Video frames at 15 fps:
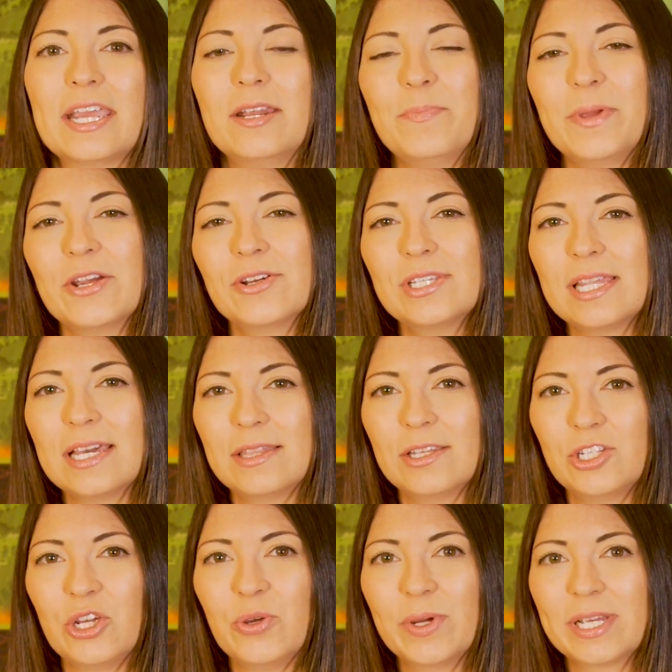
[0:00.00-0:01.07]
It appears
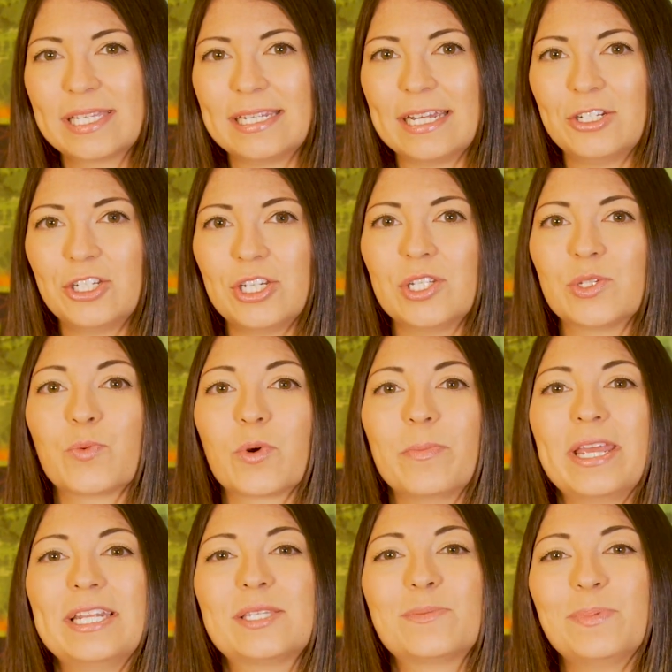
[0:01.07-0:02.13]
that the two extensions
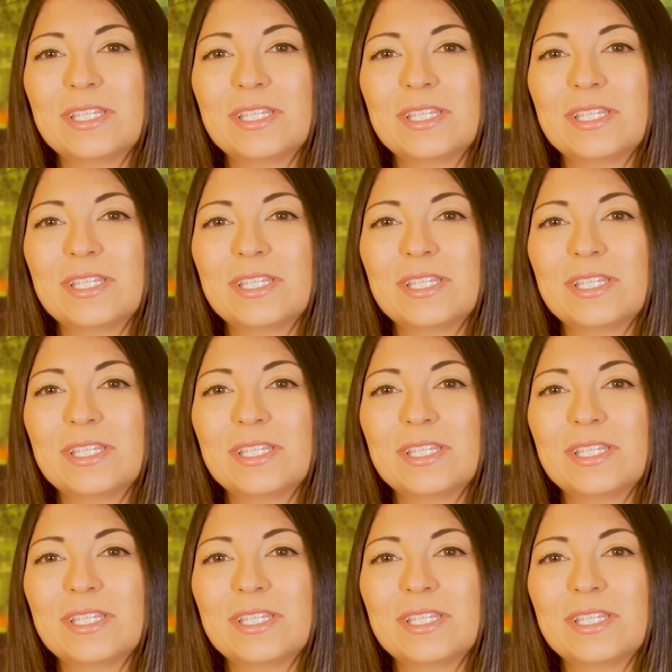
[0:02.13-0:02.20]
were made